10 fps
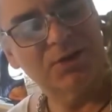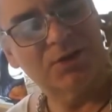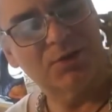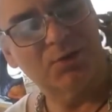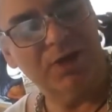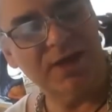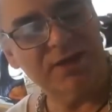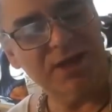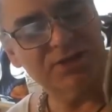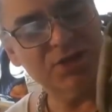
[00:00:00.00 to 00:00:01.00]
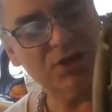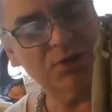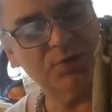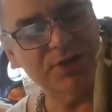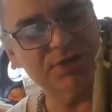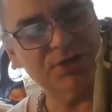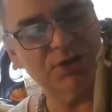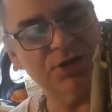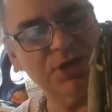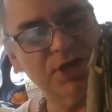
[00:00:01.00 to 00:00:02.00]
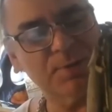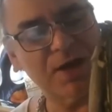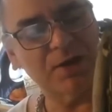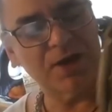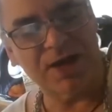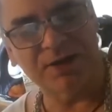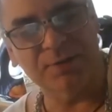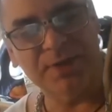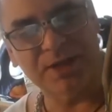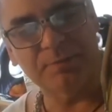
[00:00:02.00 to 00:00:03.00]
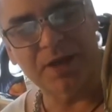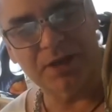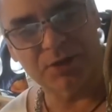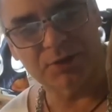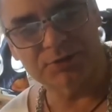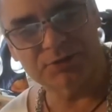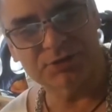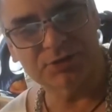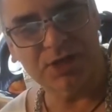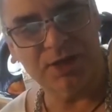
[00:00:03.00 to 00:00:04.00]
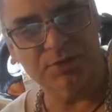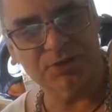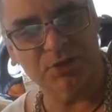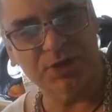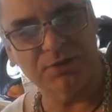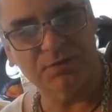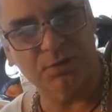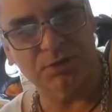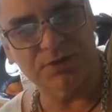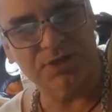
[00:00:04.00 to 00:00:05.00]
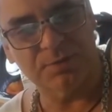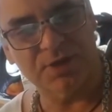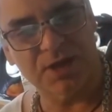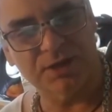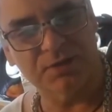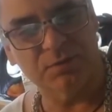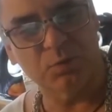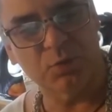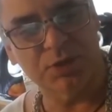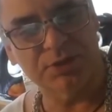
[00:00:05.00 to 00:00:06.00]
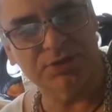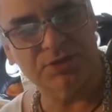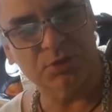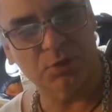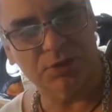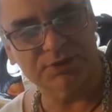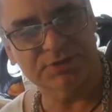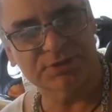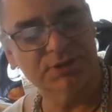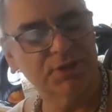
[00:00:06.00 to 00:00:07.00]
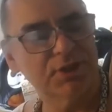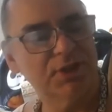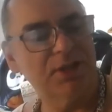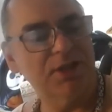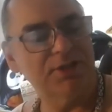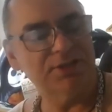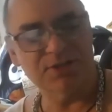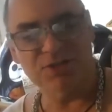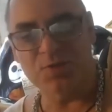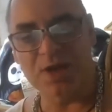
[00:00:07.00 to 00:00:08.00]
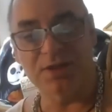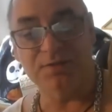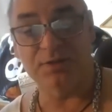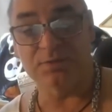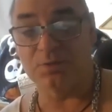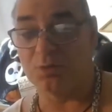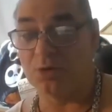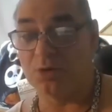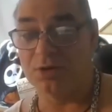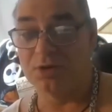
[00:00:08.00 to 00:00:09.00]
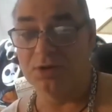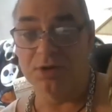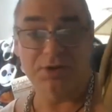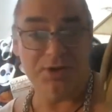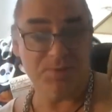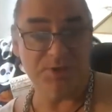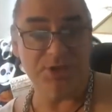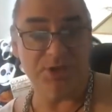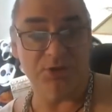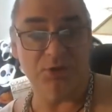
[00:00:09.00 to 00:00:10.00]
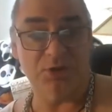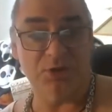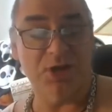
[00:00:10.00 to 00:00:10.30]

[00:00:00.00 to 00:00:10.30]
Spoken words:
when I started researching about how to make a bellows, I was looking for some kind of wood source. And this is relevant for this particular